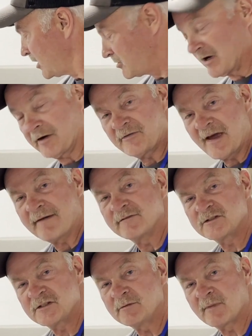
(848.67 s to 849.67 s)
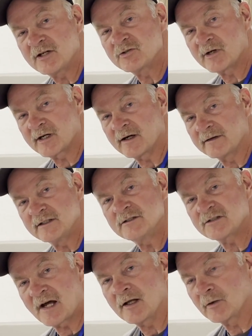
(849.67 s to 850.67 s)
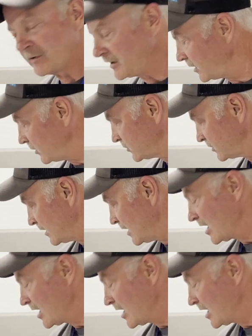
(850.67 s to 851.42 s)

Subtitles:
Now, if you haven't seen my trick on these style windows,